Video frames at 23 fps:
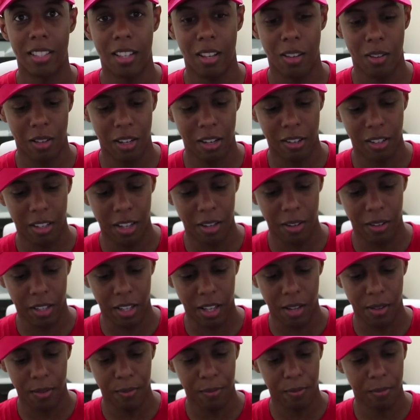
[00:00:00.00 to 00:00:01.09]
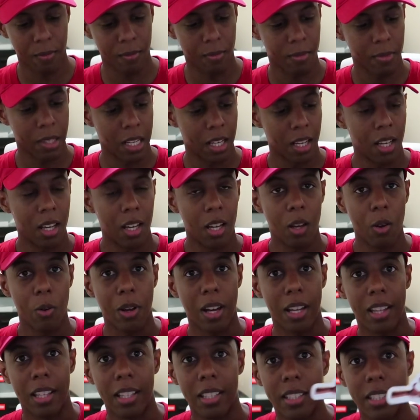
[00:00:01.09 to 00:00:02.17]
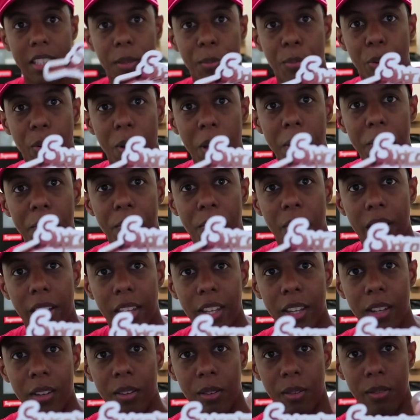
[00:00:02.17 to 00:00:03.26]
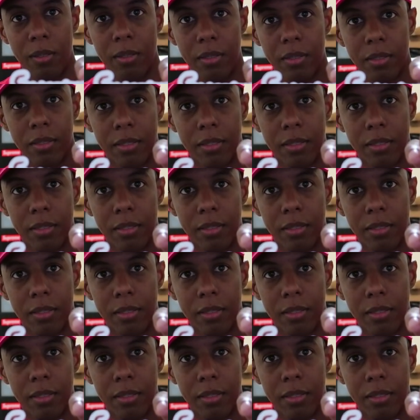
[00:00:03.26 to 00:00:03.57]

So here here we go. We got this Supreme Fuck You.